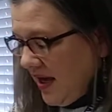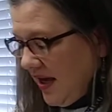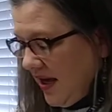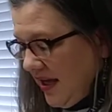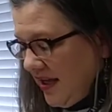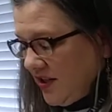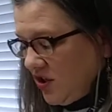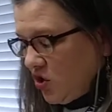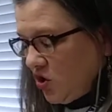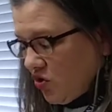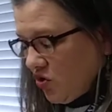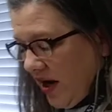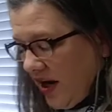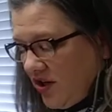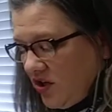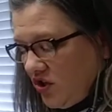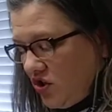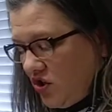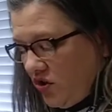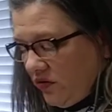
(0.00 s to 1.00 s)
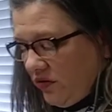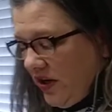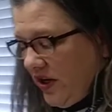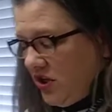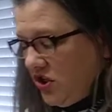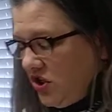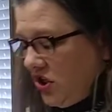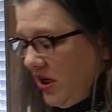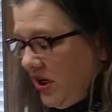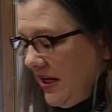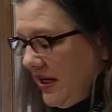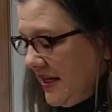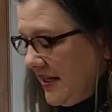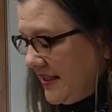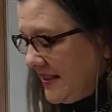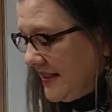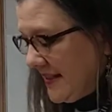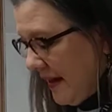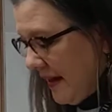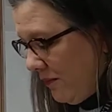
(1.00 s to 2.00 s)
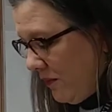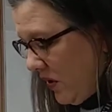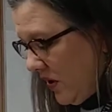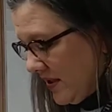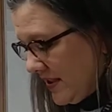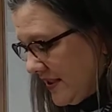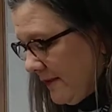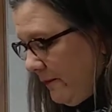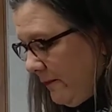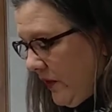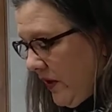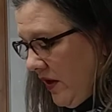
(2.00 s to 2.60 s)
He strains to reach it. He stumbles.